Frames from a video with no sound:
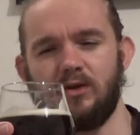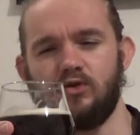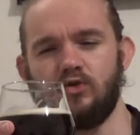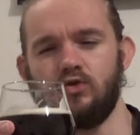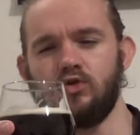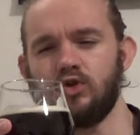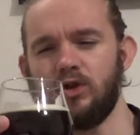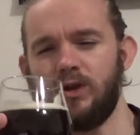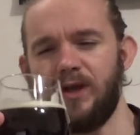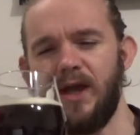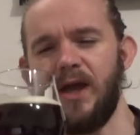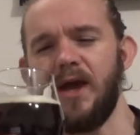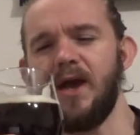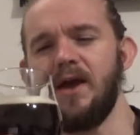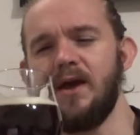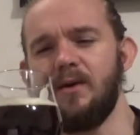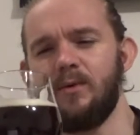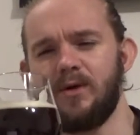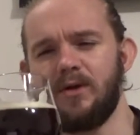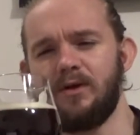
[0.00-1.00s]
Usually,
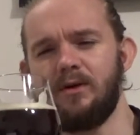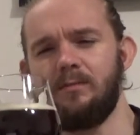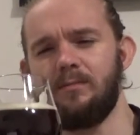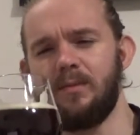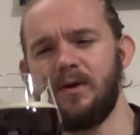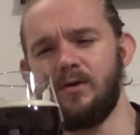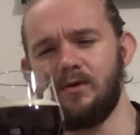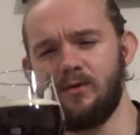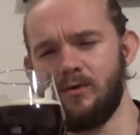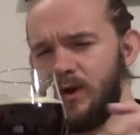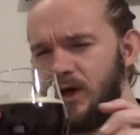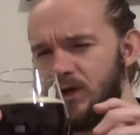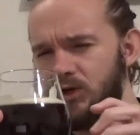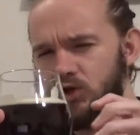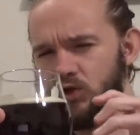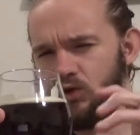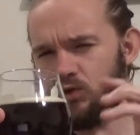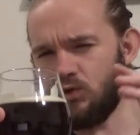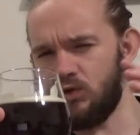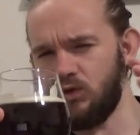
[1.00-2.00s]
with an imperial
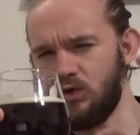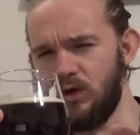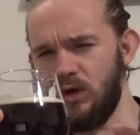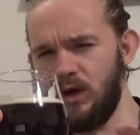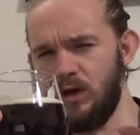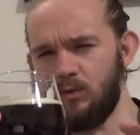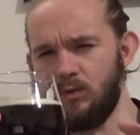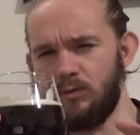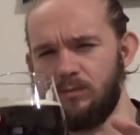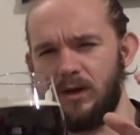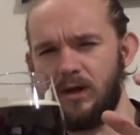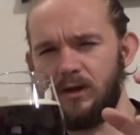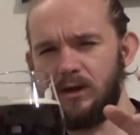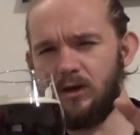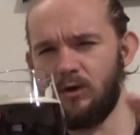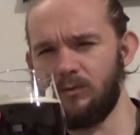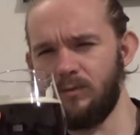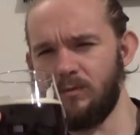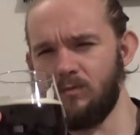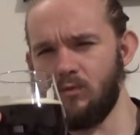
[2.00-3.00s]
red, you, you it would be a
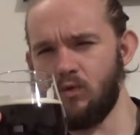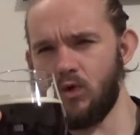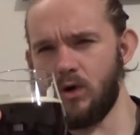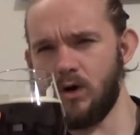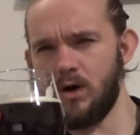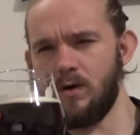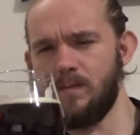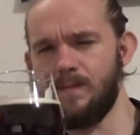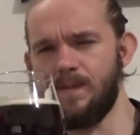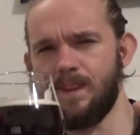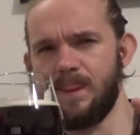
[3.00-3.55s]
little bit more